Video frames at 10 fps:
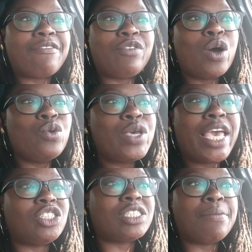No, you
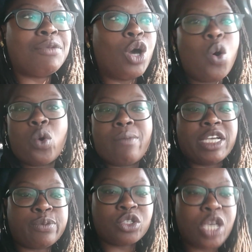can't just let me go. Where am I
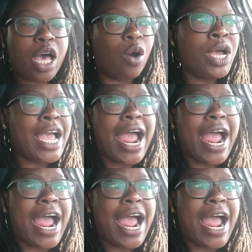supposed to go?